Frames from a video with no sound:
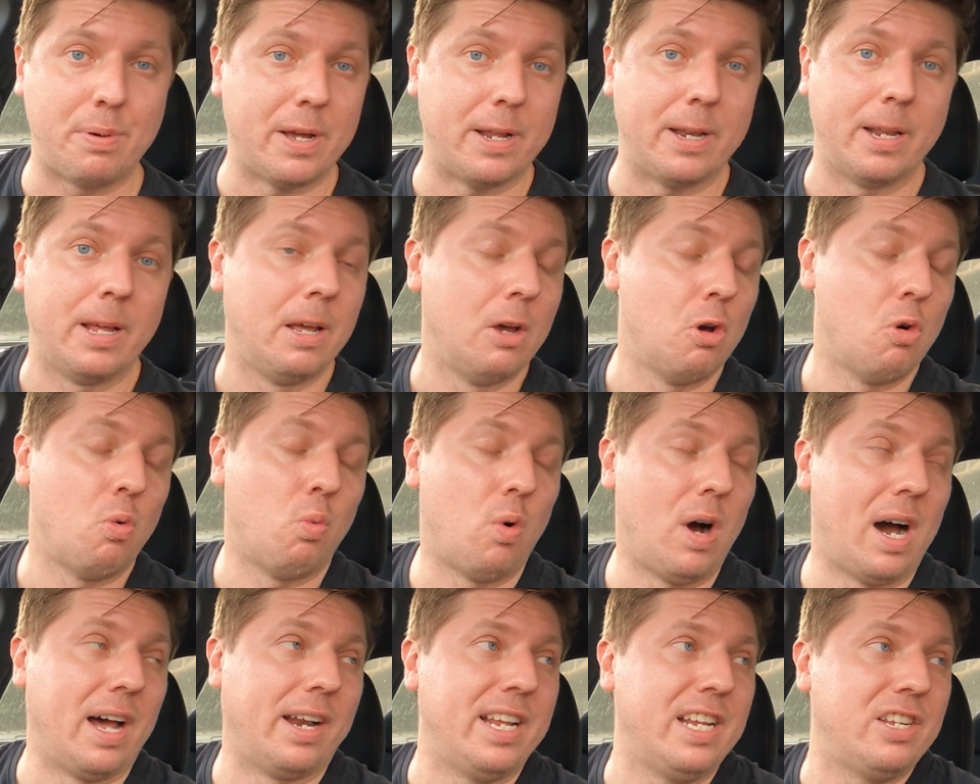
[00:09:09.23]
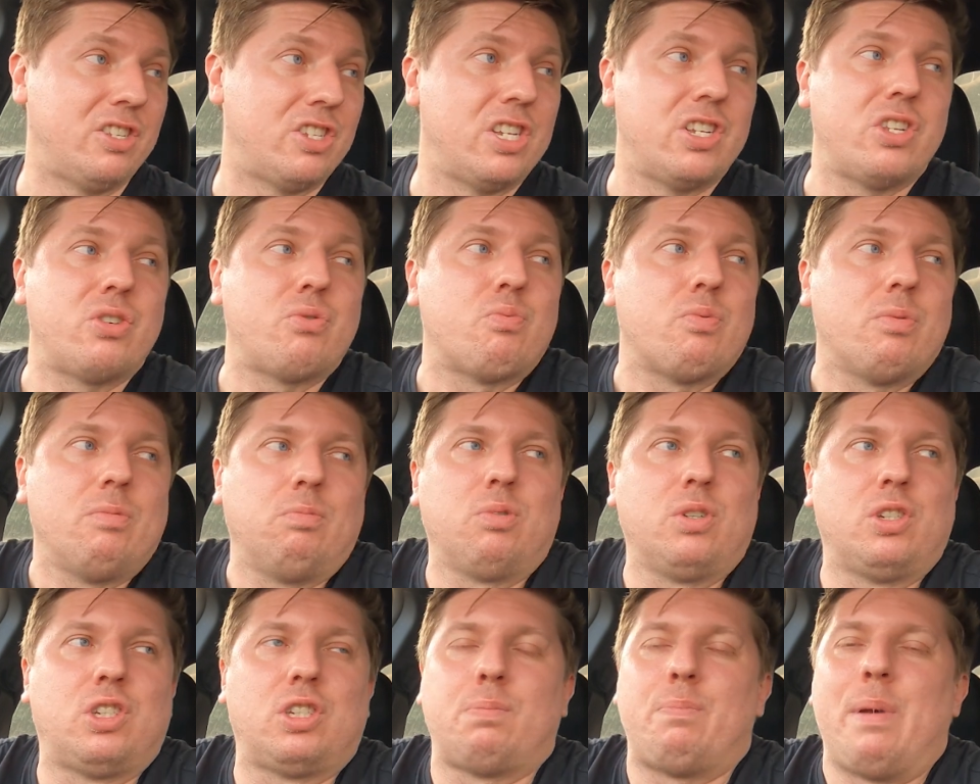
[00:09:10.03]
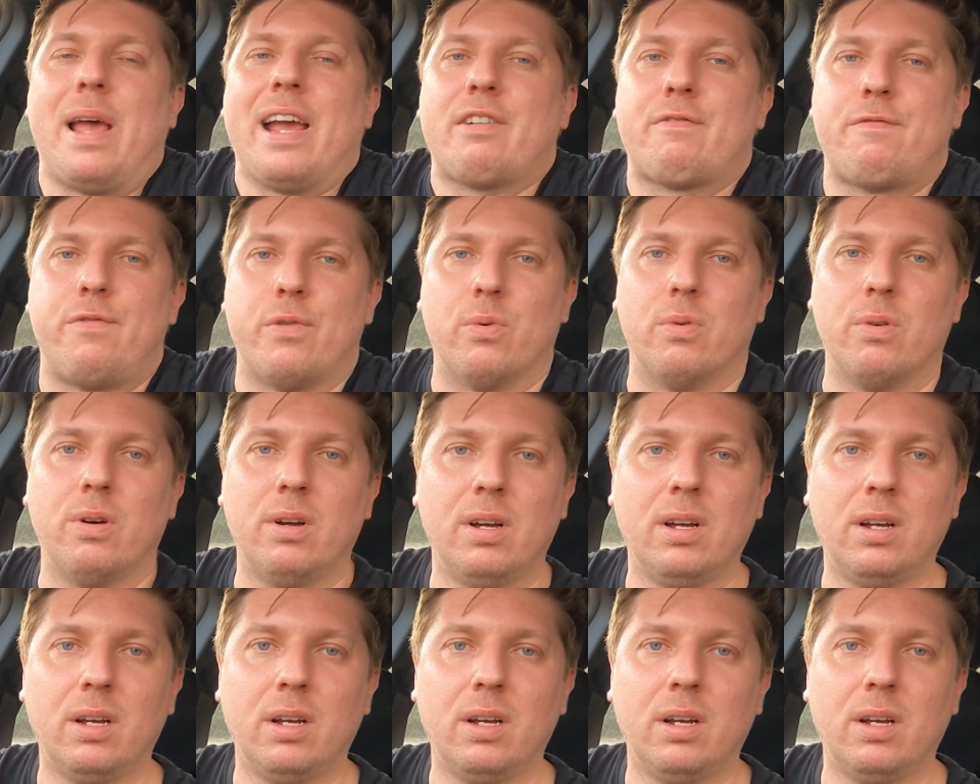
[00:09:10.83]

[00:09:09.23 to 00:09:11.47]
But one, it's just respectful.